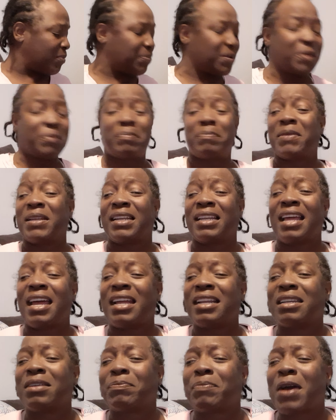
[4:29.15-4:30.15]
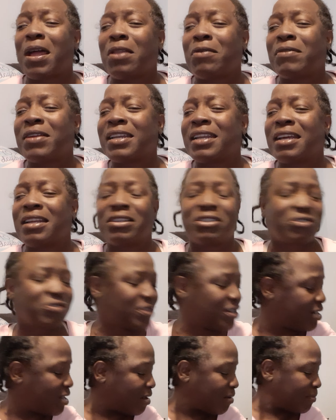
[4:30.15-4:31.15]
People be lined up all the way down the
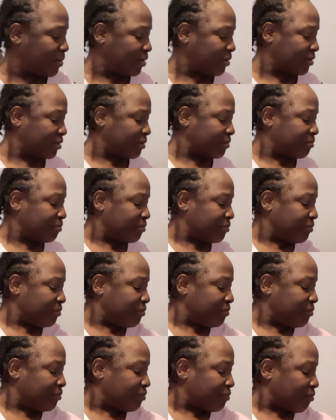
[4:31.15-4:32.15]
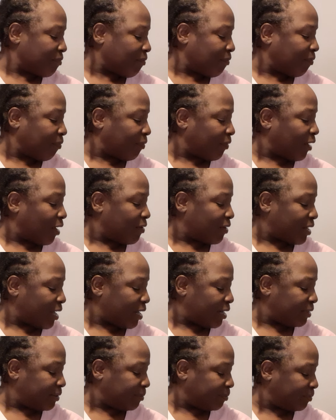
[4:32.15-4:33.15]
street almost.
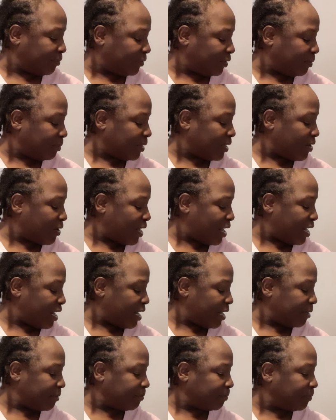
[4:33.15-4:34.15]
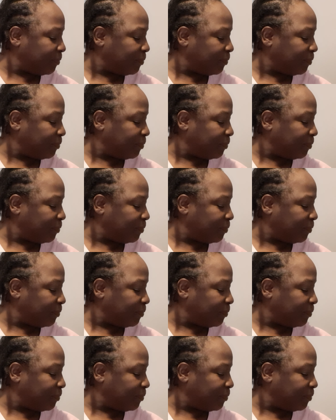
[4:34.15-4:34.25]
Okay, let me go ahead.